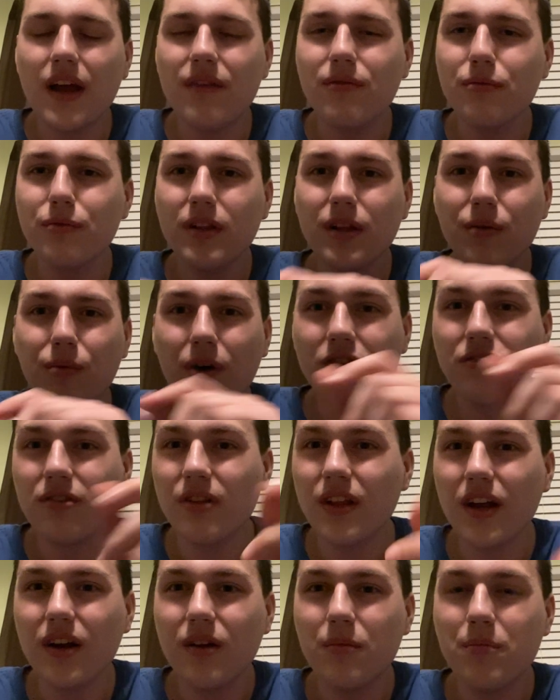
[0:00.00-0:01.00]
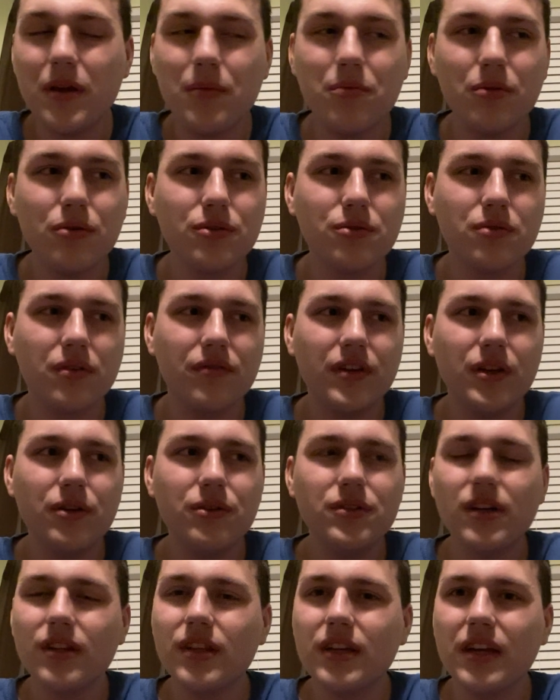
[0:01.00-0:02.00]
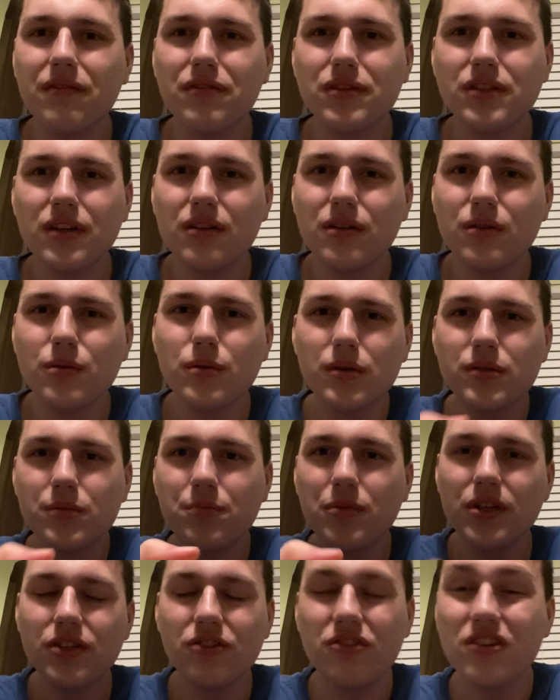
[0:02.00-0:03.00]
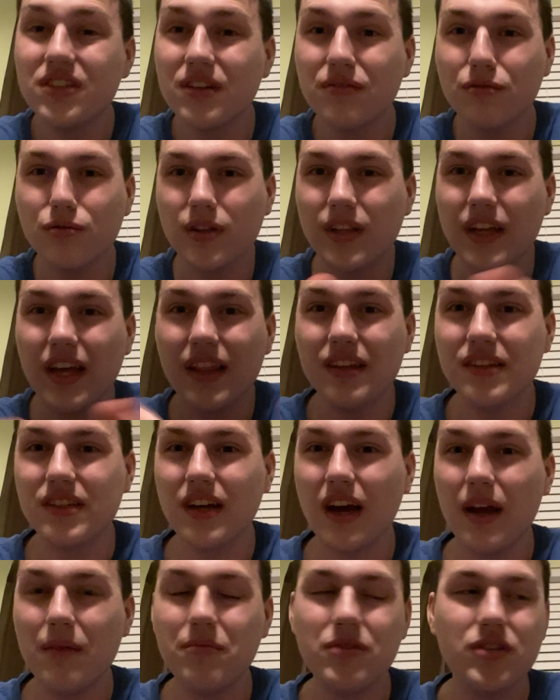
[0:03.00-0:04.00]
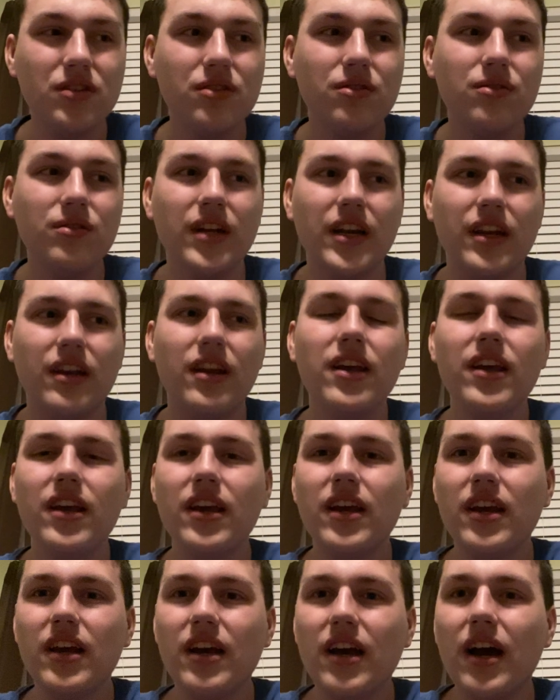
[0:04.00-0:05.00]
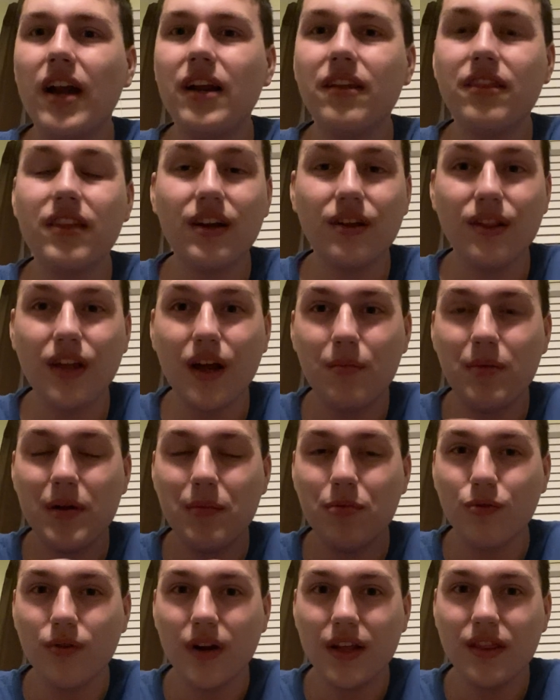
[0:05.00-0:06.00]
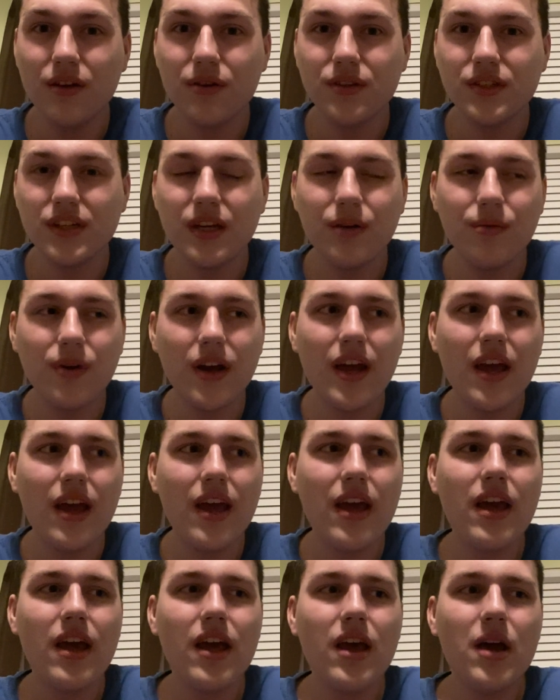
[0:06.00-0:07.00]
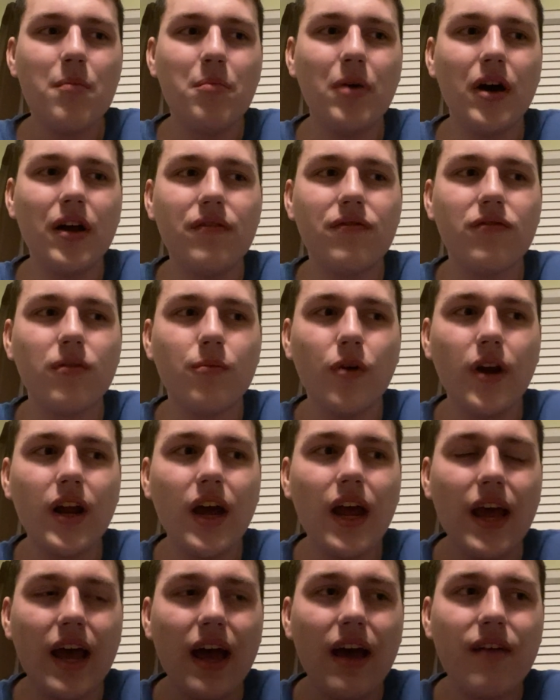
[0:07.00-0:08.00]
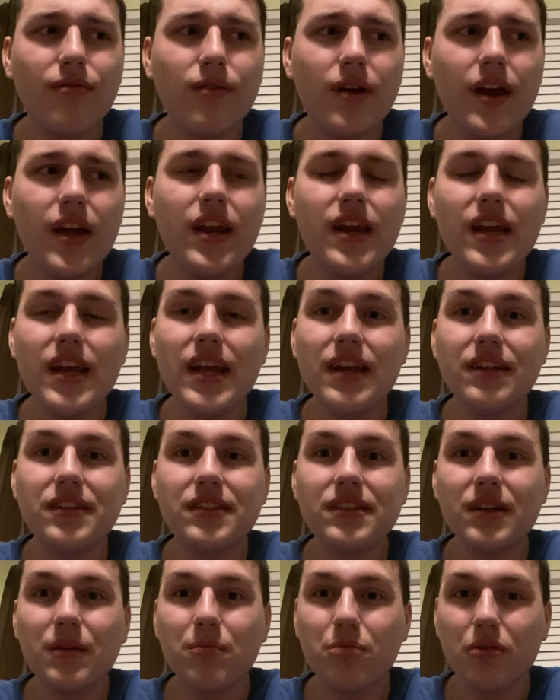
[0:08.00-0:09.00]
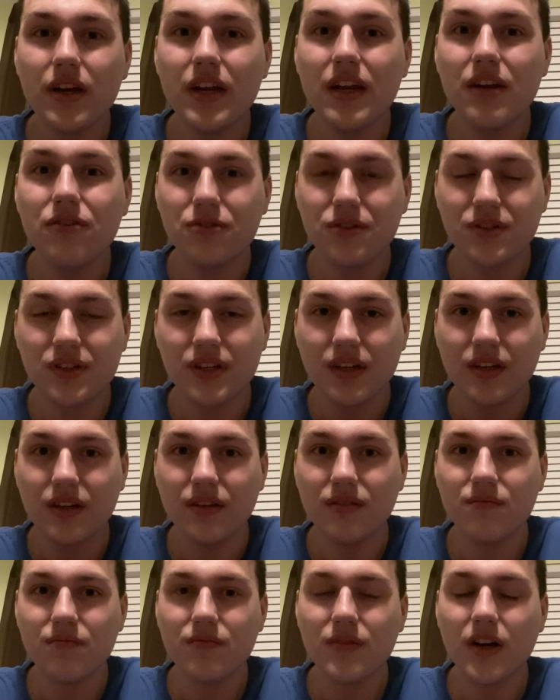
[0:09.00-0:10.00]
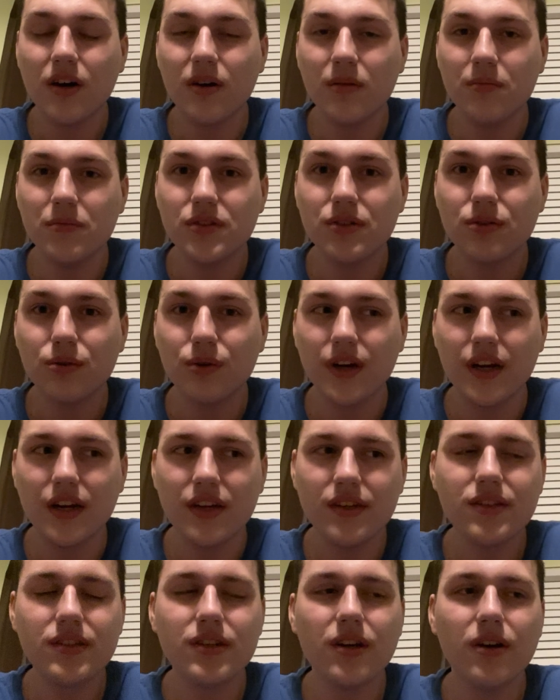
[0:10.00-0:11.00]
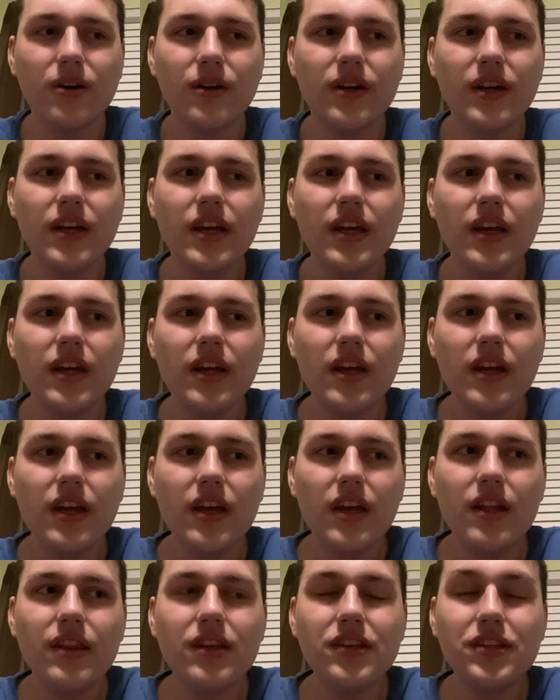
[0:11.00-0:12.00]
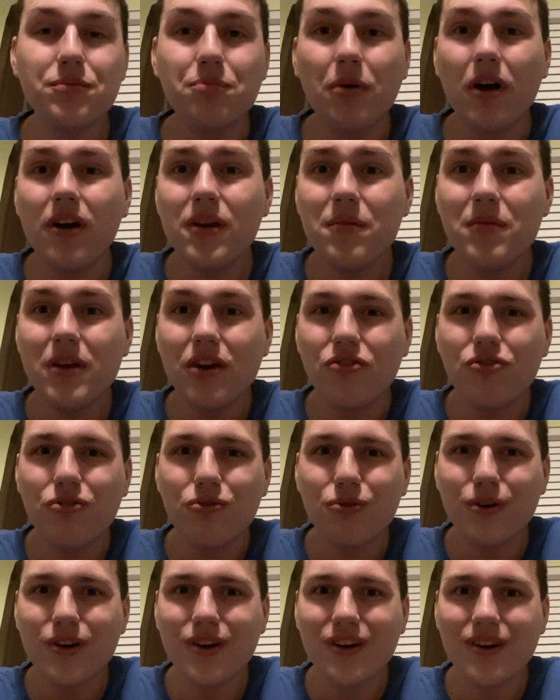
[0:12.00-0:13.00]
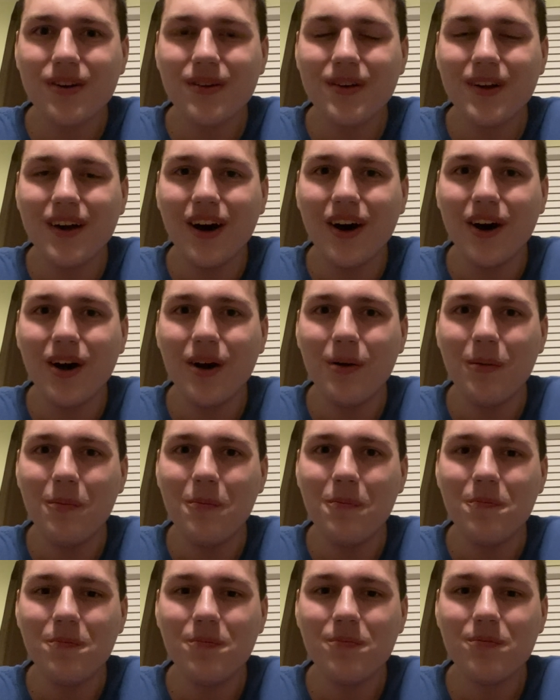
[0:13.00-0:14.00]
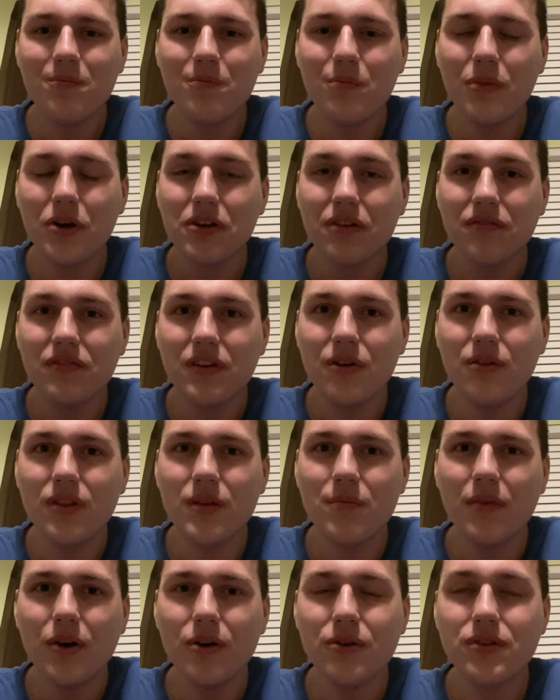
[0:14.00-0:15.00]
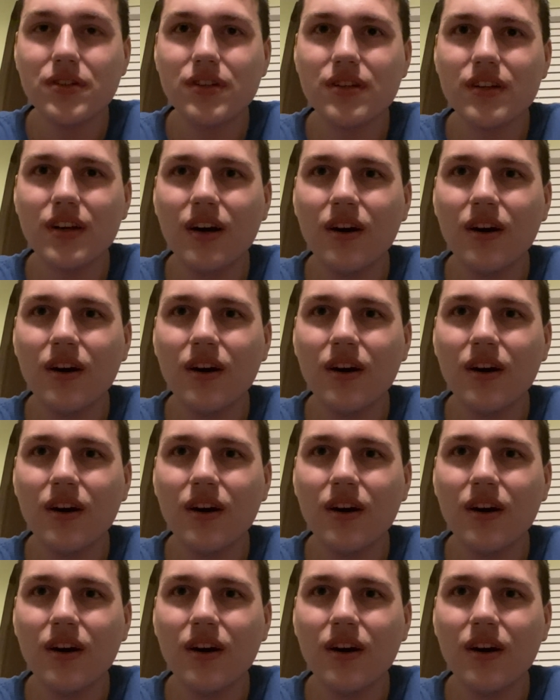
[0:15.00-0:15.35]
really watched a lot of people's reviews on the Give Yourself Goosebumps books, just never really had the time to, and I didn't think a lot of people read those anyway. But from what I have read, it's a pretty interesting story. So this is probably going to be a shorter book review than most.